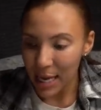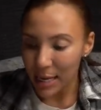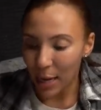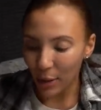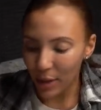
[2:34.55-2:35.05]

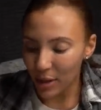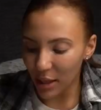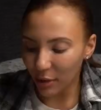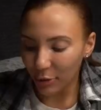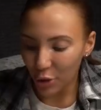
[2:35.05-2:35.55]
Now, in the
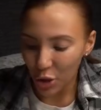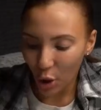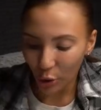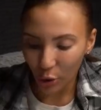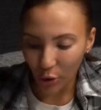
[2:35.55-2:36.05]
near future,
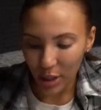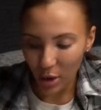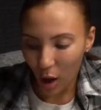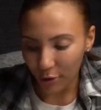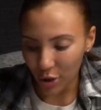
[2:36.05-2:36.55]
although these
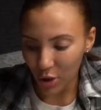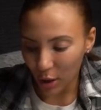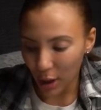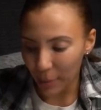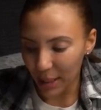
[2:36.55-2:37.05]
offers are
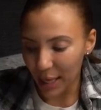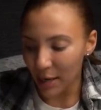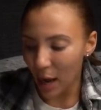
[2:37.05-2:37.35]
coming in,